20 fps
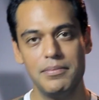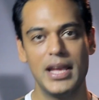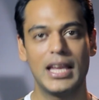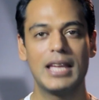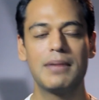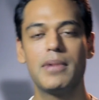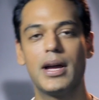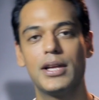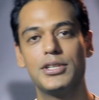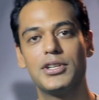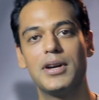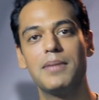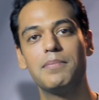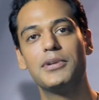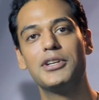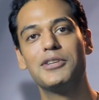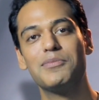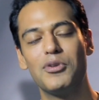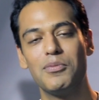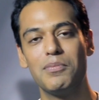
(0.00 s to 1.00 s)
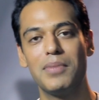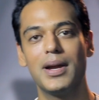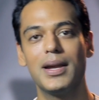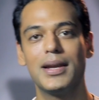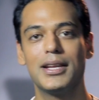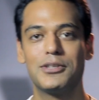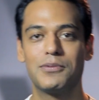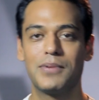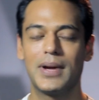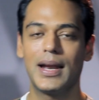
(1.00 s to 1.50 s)
Making my jump into Mumbai
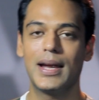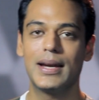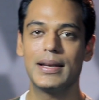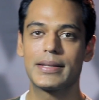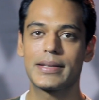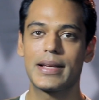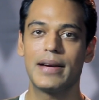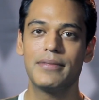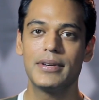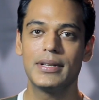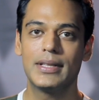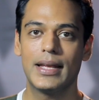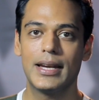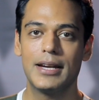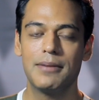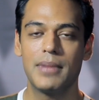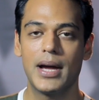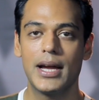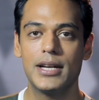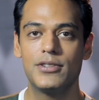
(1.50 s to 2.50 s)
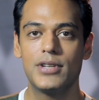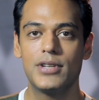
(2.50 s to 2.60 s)
is when I discovered that in my